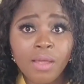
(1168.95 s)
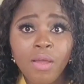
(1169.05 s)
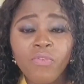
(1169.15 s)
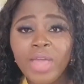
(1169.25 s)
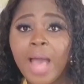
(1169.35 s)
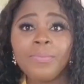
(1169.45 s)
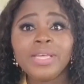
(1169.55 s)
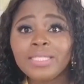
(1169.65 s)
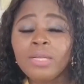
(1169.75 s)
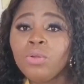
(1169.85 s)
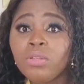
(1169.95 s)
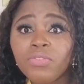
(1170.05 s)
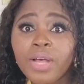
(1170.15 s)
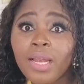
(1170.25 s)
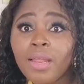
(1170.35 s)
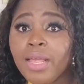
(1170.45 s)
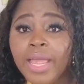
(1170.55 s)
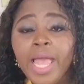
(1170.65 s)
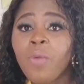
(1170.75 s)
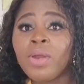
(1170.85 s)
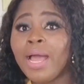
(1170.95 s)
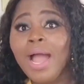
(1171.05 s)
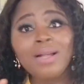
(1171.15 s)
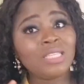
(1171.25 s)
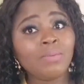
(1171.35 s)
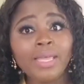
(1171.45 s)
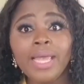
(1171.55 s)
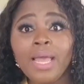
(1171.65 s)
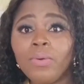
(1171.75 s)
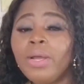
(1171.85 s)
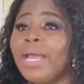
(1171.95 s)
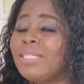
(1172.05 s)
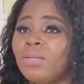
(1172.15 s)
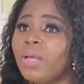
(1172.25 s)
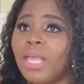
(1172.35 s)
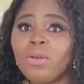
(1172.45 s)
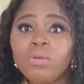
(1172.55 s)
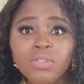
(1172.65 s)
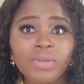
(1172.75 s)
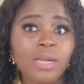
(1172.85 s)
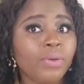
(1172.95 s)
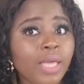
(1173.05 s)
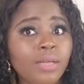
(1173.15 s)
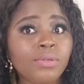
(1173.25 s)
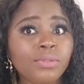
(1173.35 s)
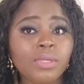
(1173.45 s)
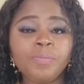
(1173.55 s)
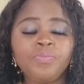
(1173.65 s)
We haven't yet a note file." And when I asked him again, okay, I said, "Okay, note file. Okay, good."